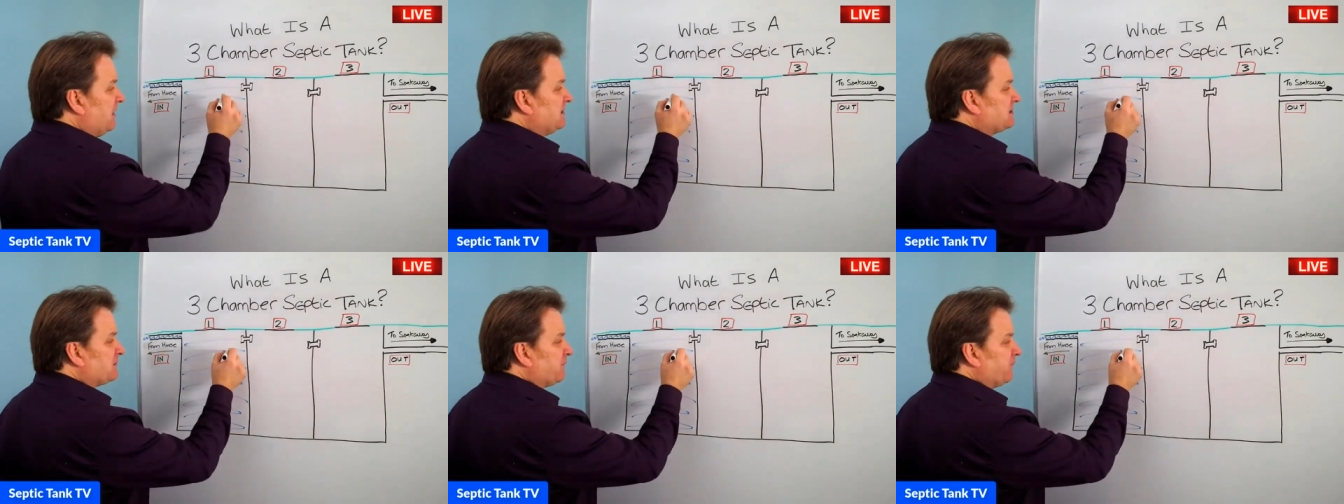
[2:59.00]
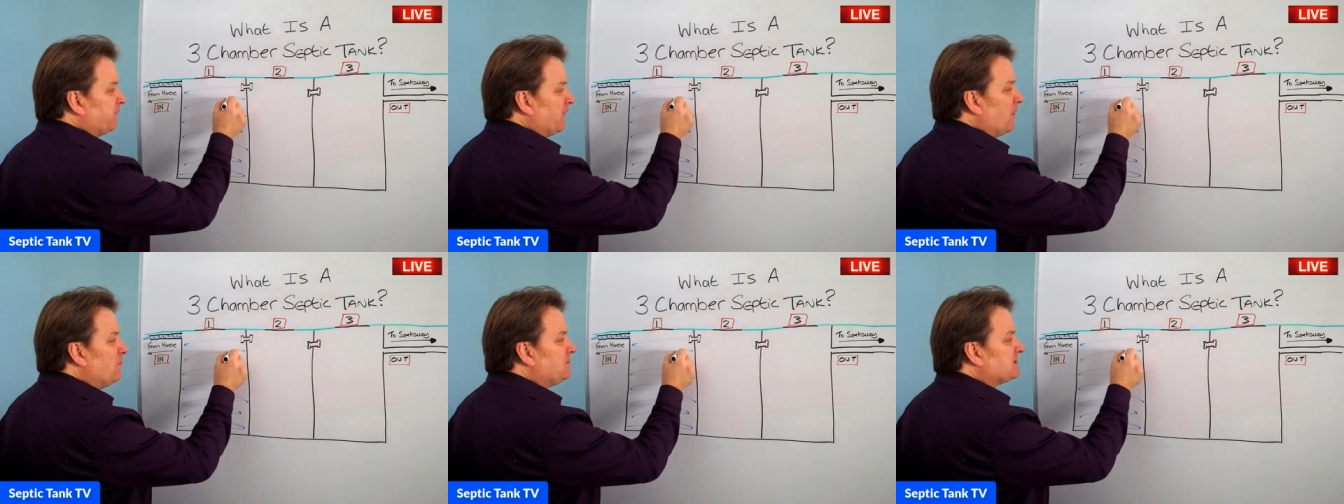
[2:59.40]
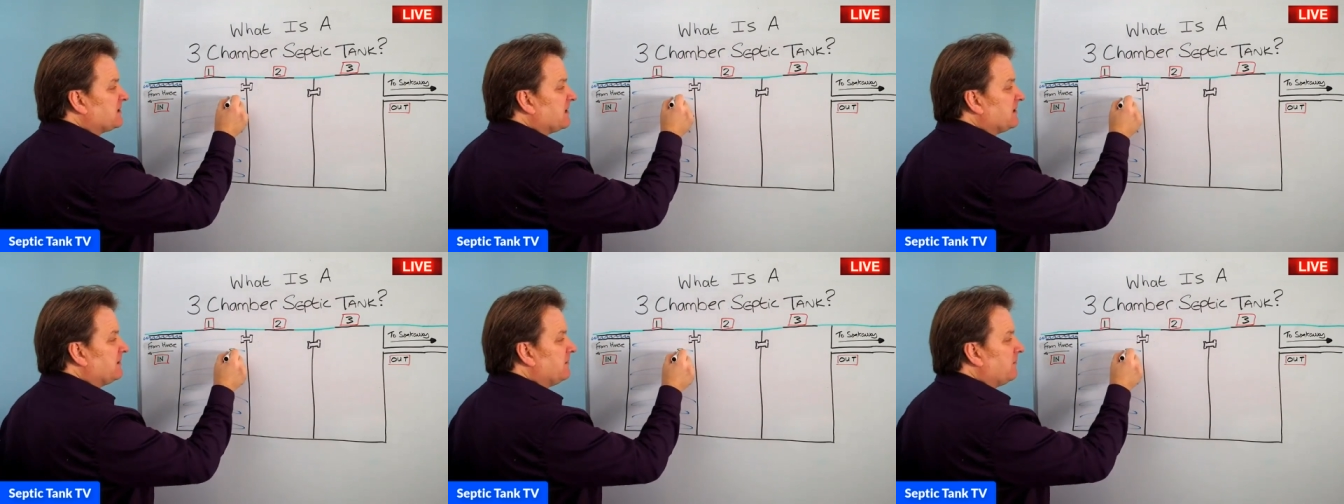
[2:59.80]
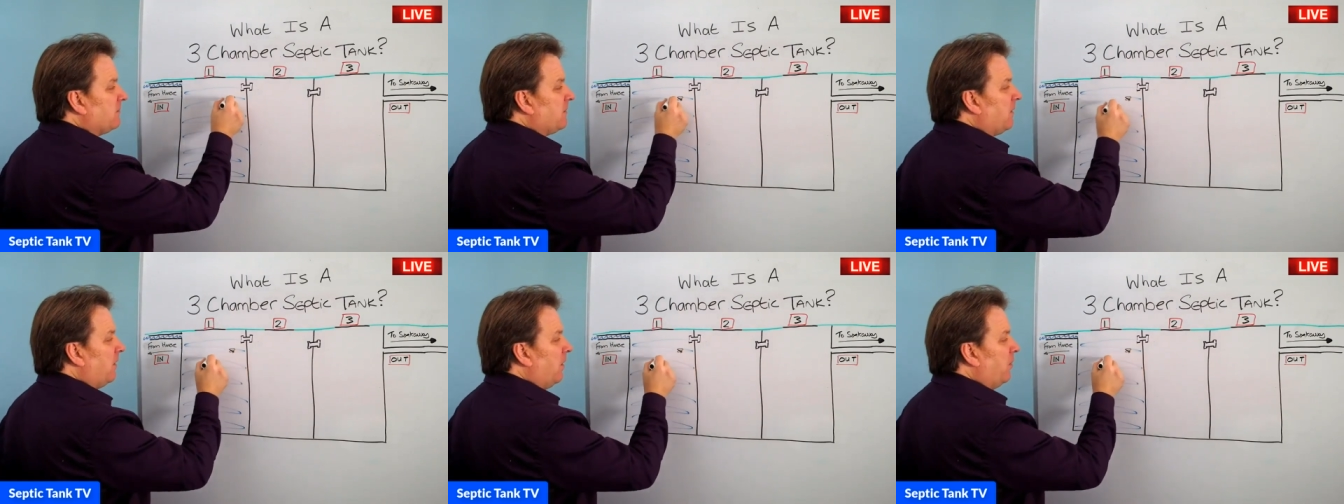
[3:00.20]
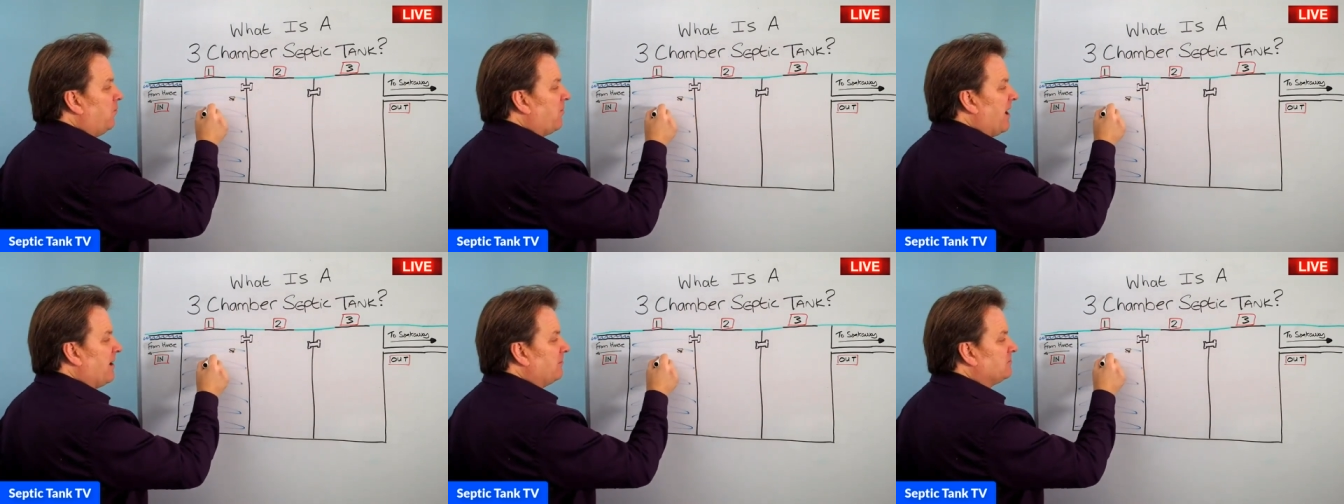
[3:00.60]
is floating
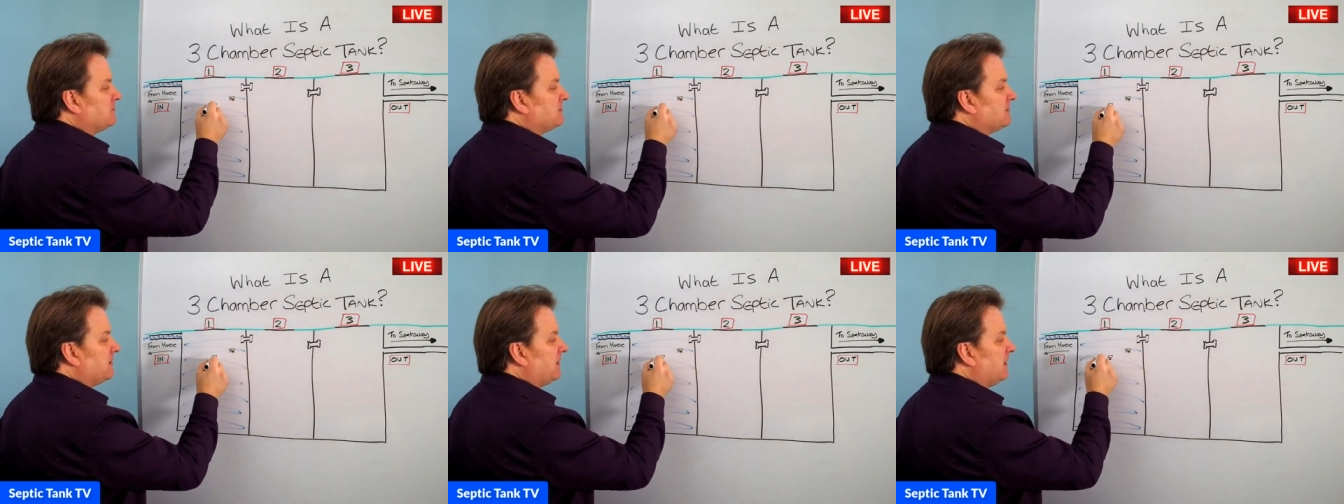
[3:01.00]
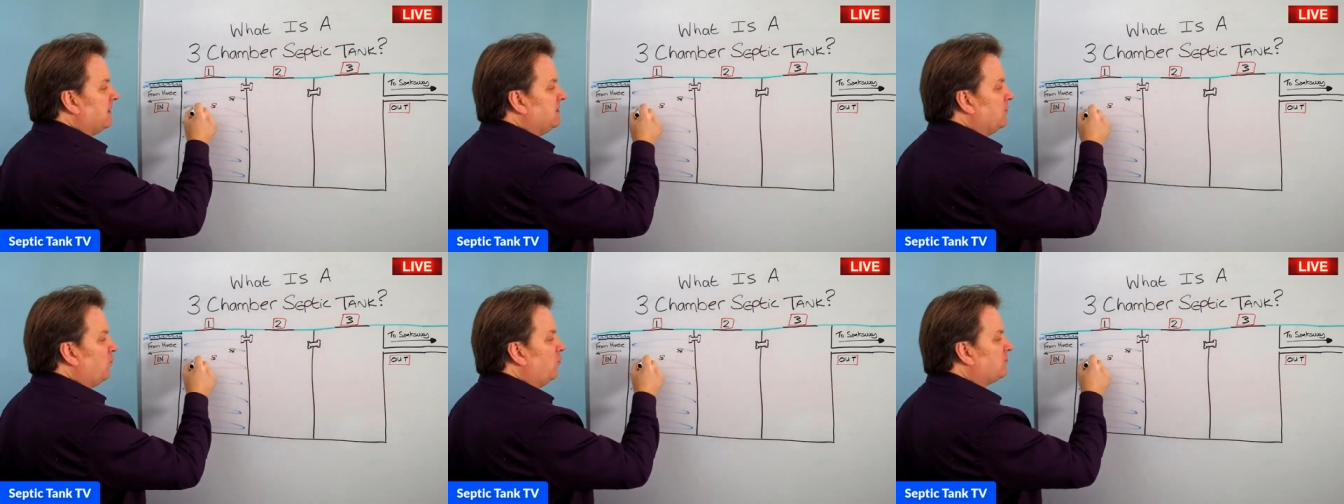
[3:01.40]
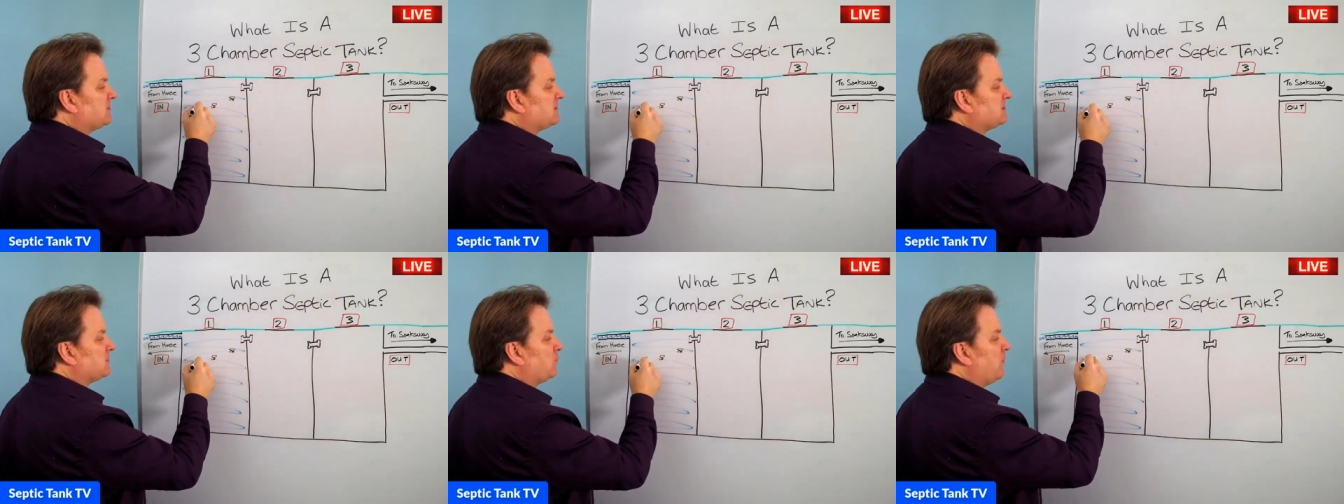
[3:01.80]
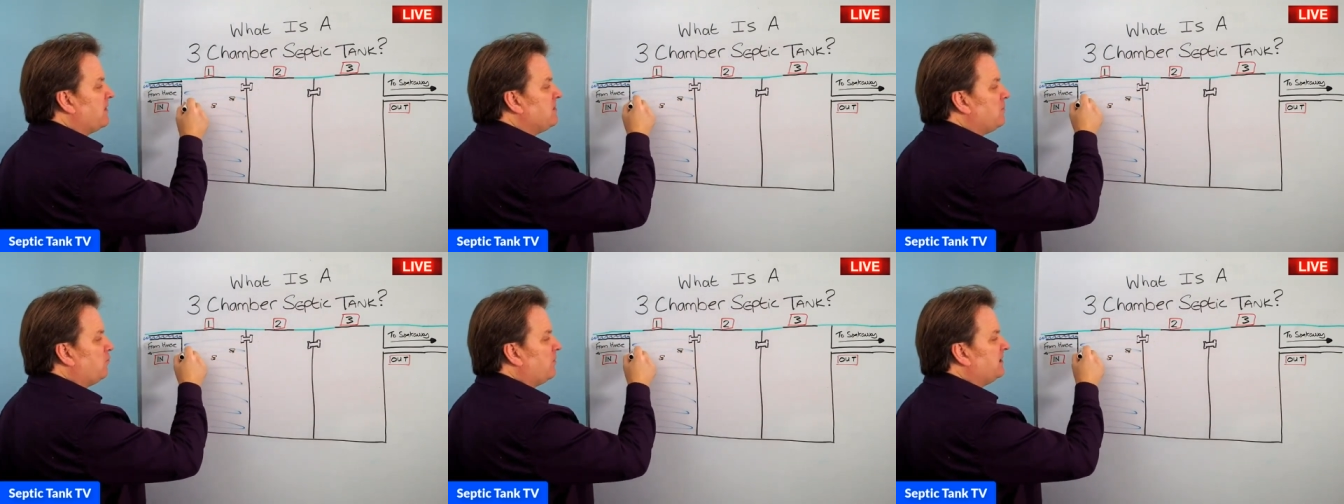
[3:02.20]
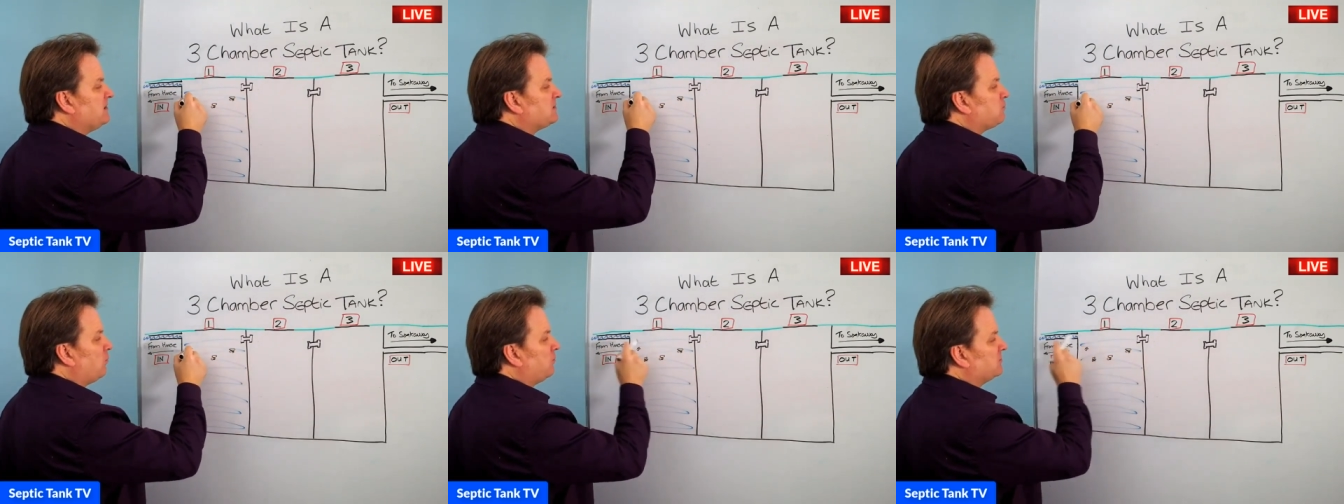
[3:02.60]
around in the water. So when the
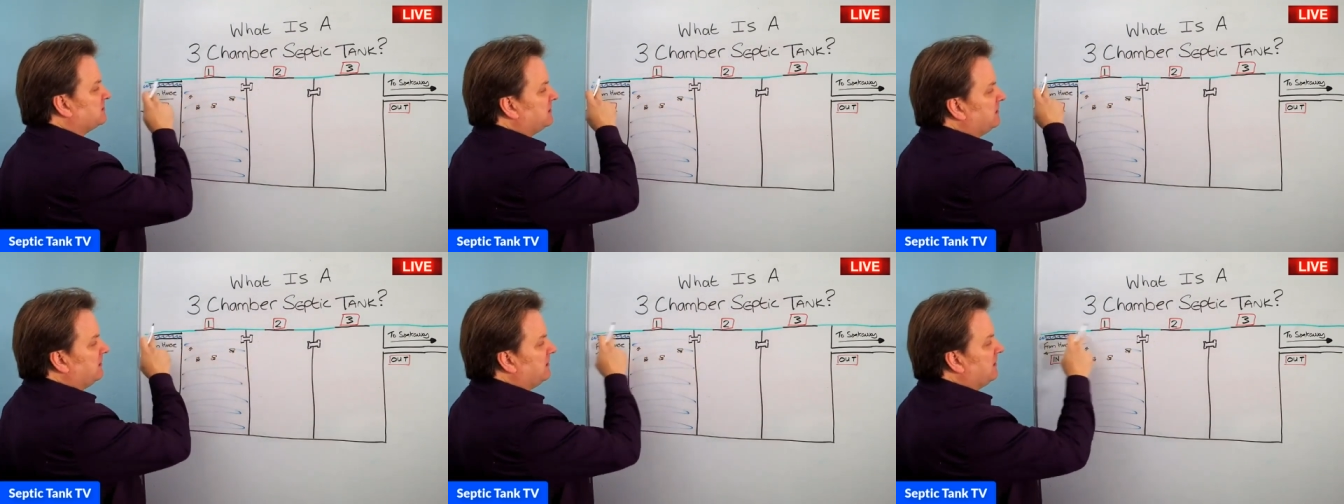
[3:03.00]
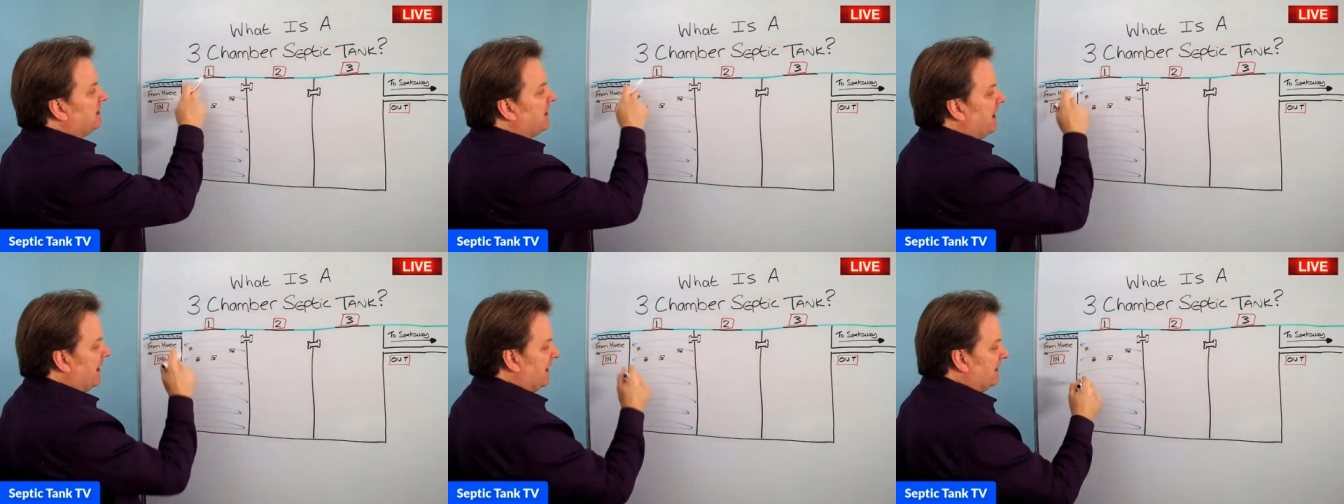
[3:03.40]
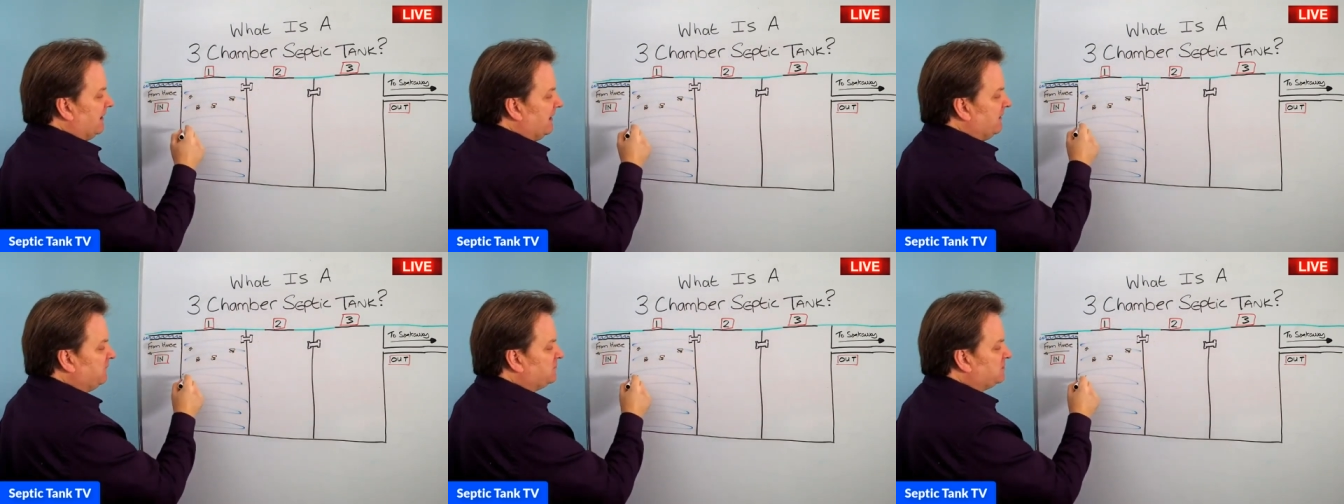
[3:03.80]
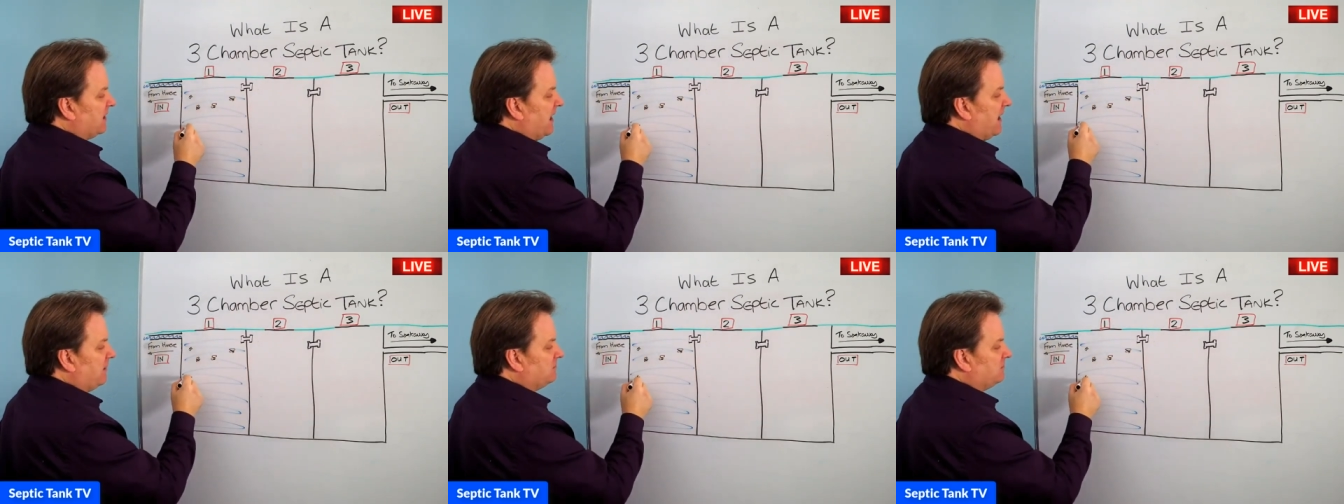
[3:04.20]
wastewater leaves your